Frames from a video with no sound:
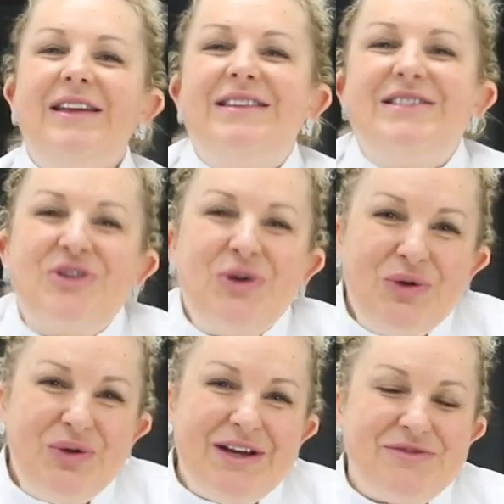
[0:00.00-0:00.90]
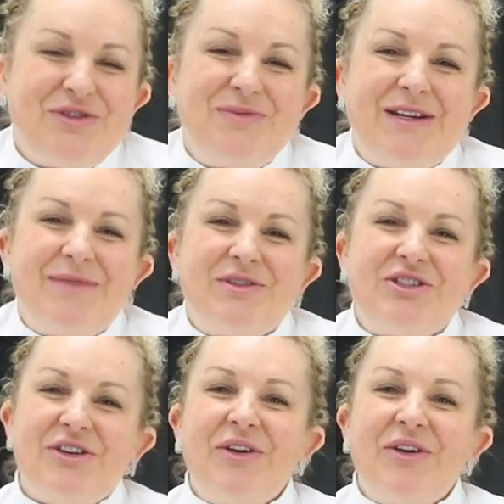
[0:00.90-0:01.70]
going to let this cool at room temperature.